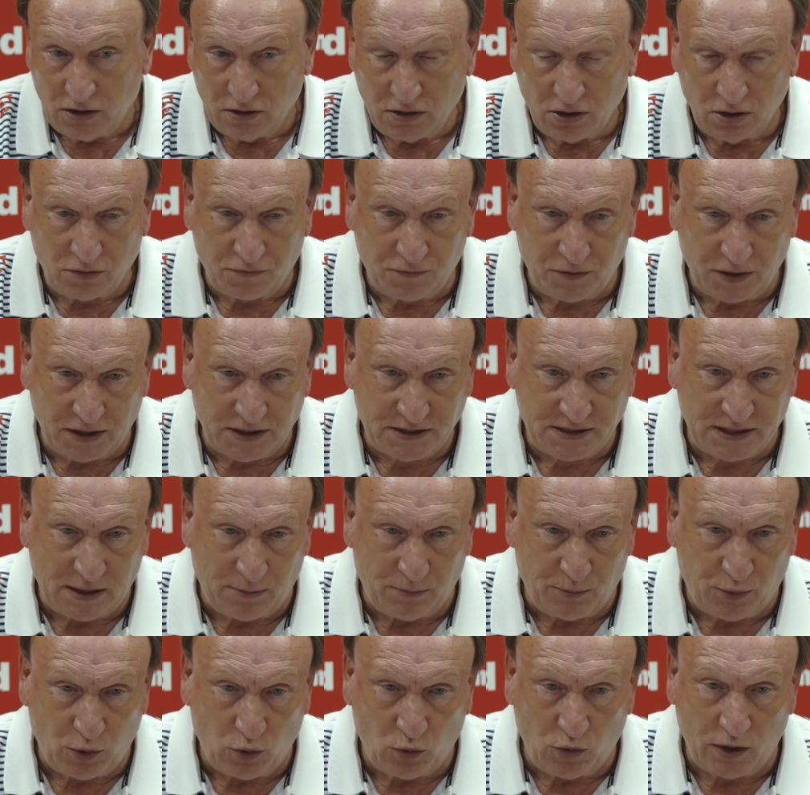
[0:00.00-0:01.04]
You know, for
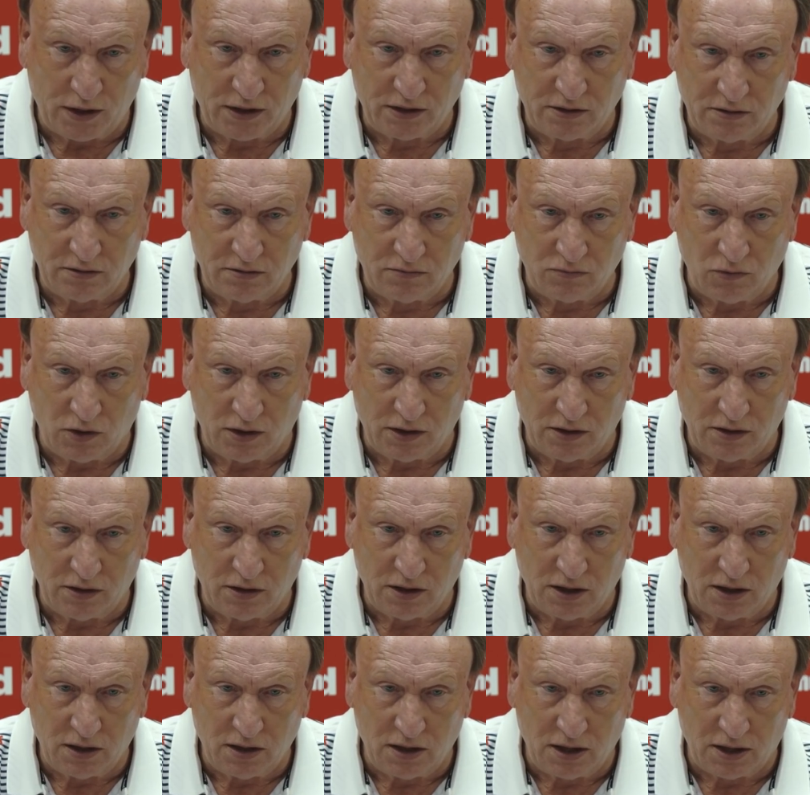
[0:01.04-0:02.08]
example, when when
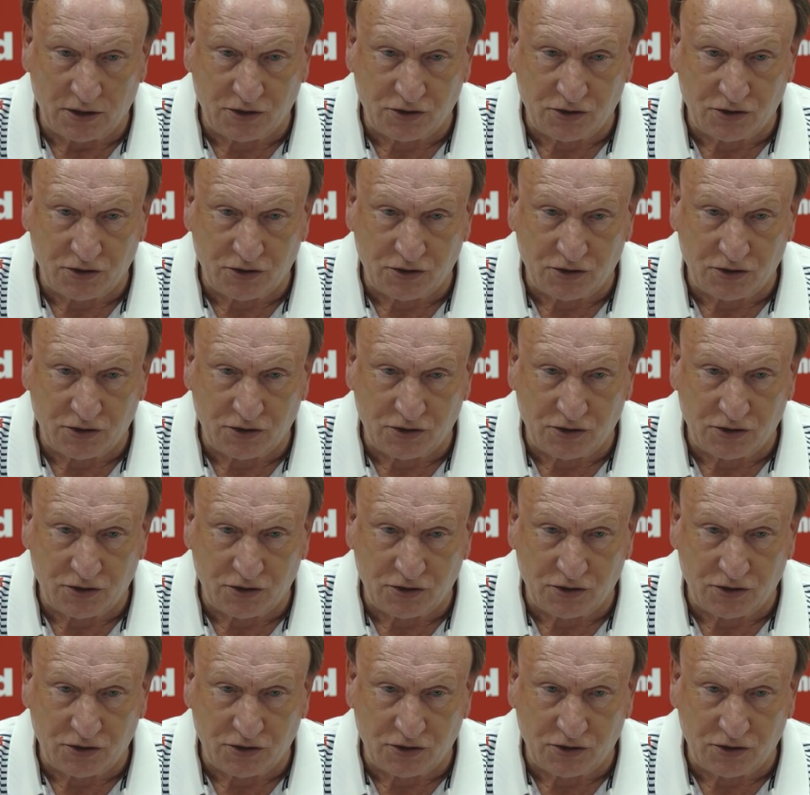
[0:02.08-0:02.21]
uh,